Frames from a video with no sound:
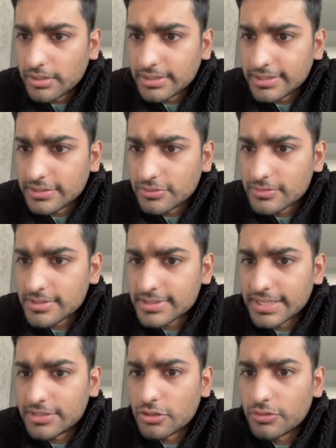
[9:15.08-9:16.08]
it doesn't
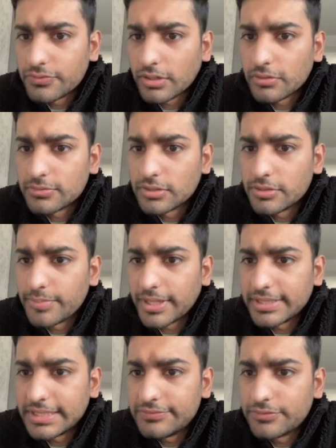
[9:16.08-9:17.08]
say no follow, so by
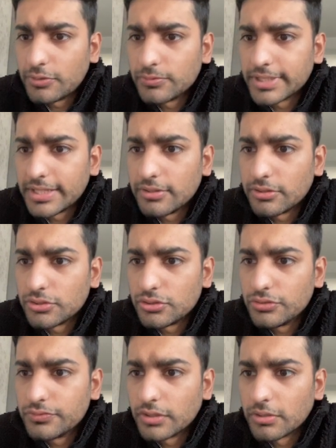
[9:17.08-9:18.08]
default they are
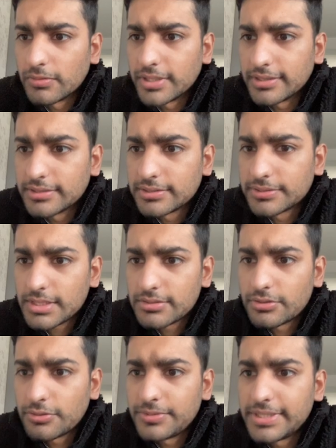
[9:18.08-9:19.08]
do follow links.
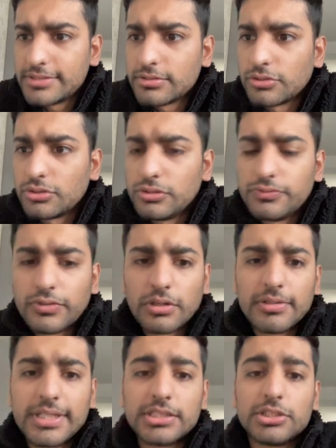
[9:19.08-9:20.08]
So these are do follow
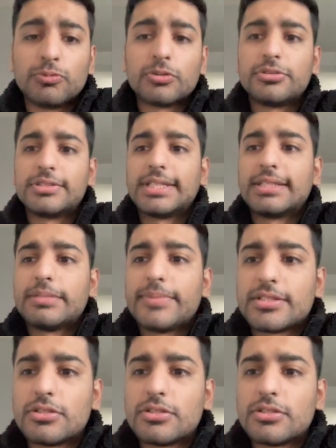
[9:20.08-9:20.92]
links. You want to set them as